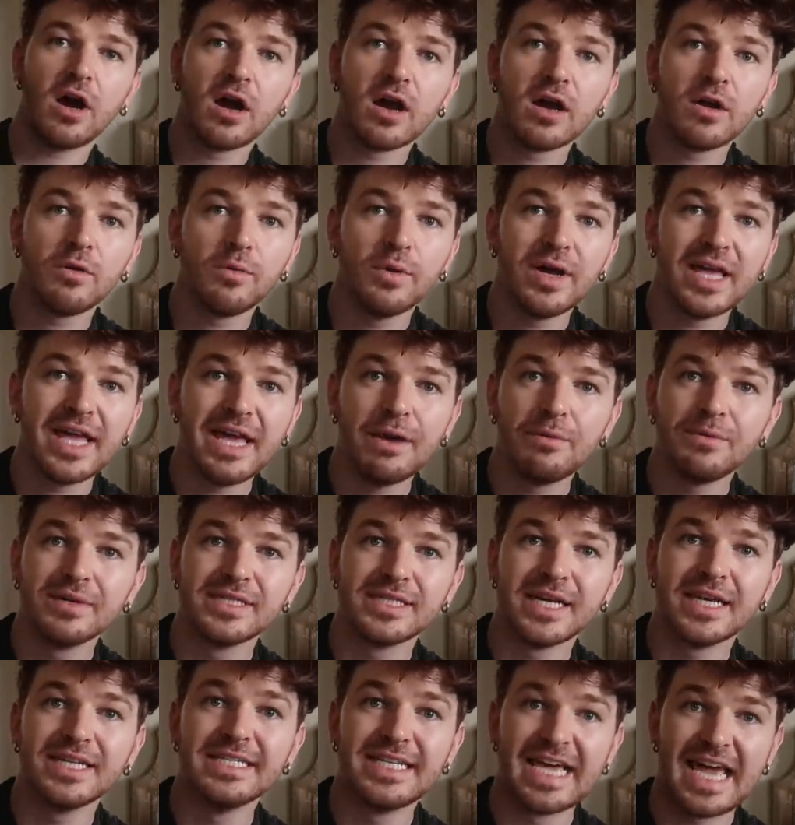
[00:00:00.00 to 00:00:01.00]
art, it
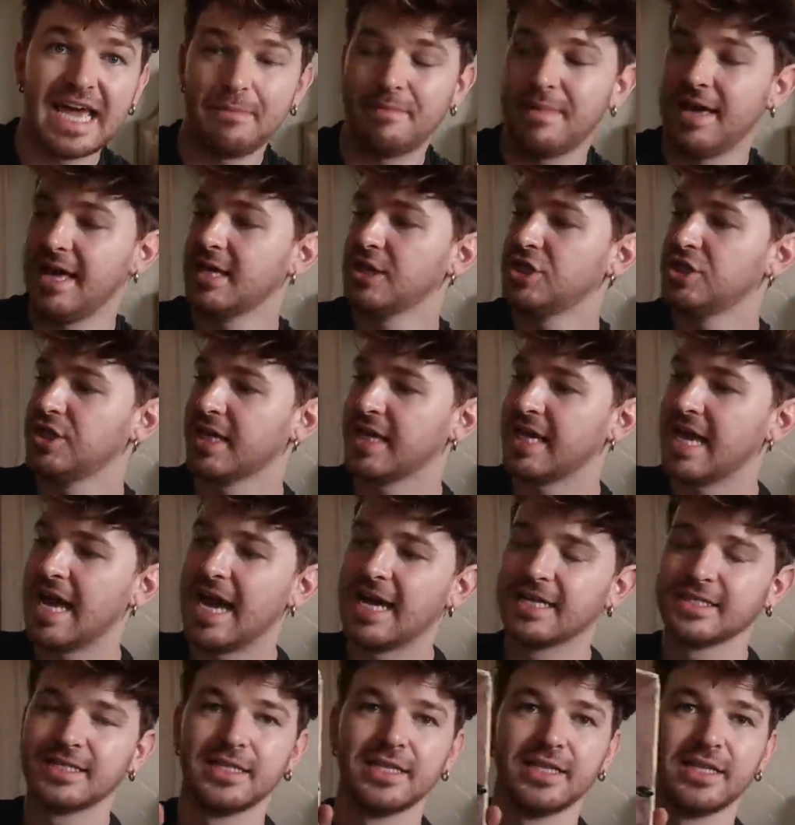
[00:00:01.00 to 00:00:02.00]
was damaged. Like it
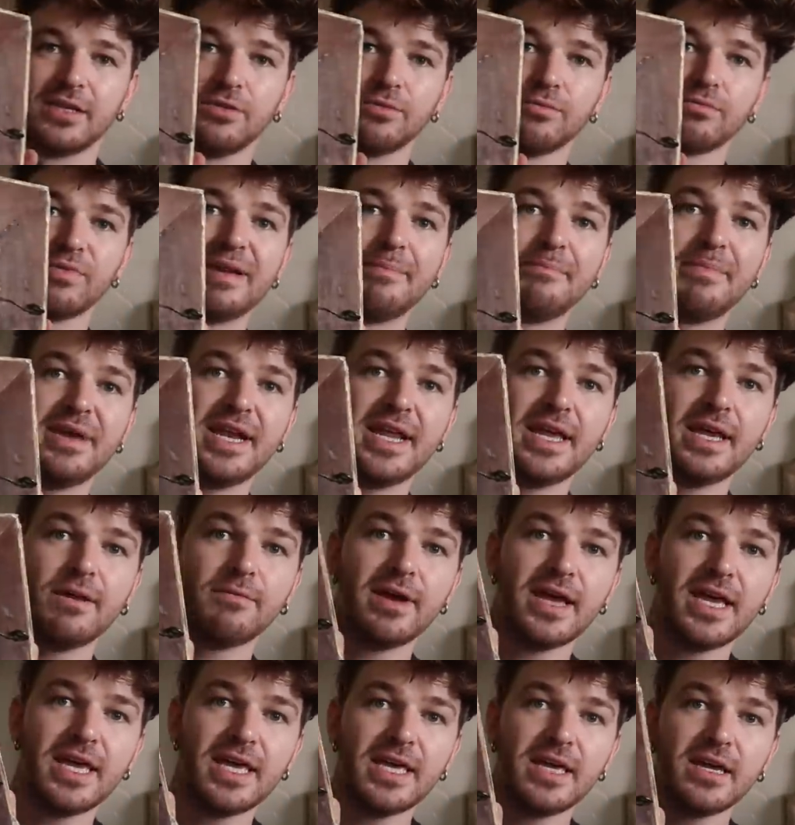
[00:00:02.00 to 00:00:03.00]
has a little rip in it
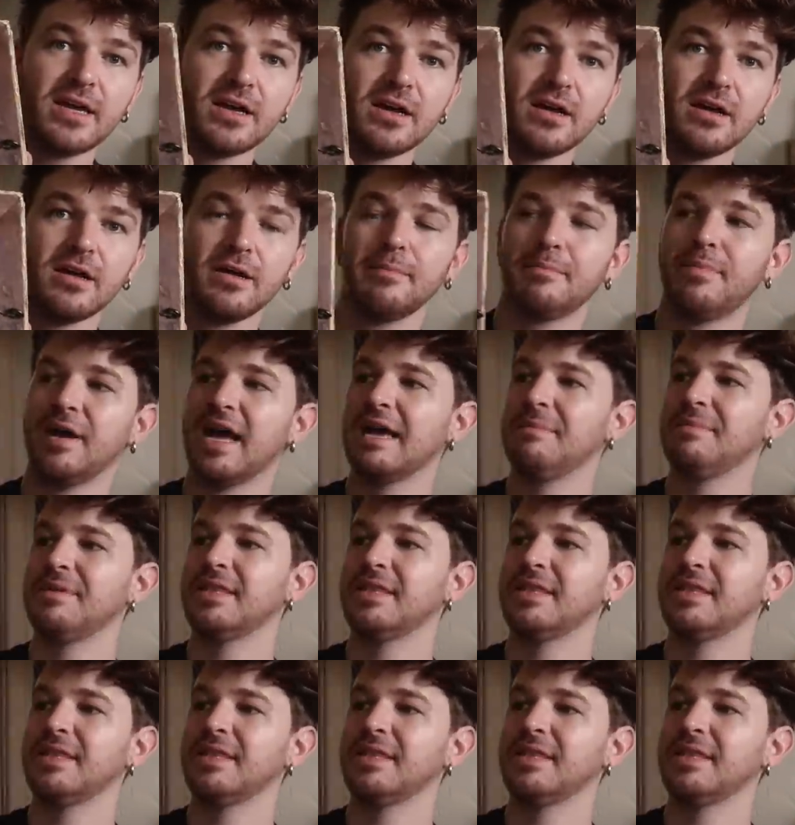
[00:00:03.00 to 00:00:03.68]
right here. But I